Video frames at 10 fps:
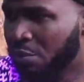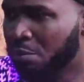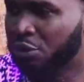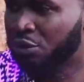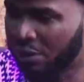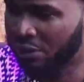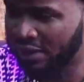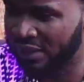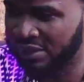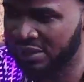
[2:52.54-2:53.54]
But
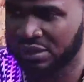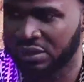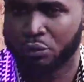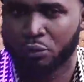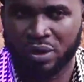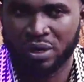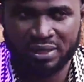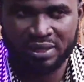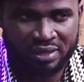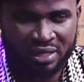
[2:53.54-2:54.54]
nowadays, one
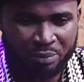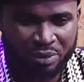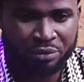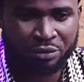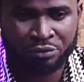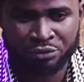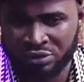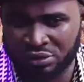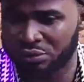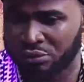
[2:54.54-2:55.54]
kidnapping
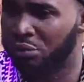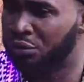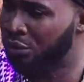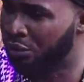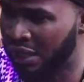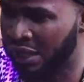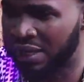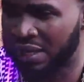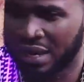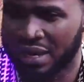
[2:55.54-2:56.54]
news or the other,
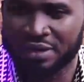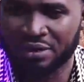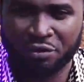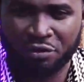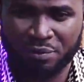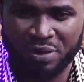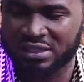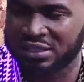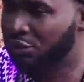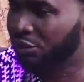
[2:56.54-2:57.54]
and the
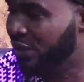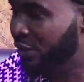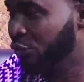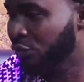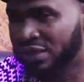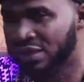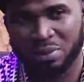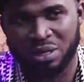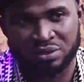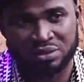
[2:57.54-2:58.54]
government is not ready to do anything
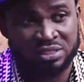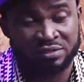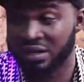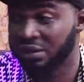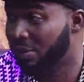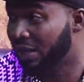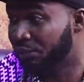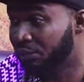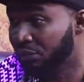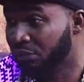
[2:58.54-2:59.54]
about it. It's very bad.
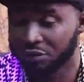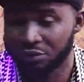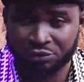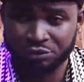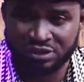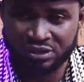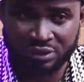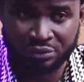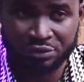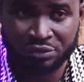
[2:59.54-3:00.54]
Not just in
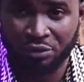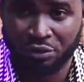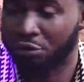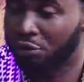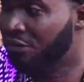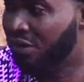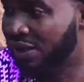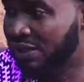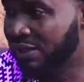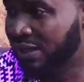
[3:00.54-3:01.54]
the North, all over
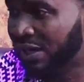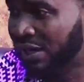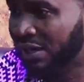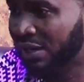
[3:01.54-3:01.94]
Nigeria.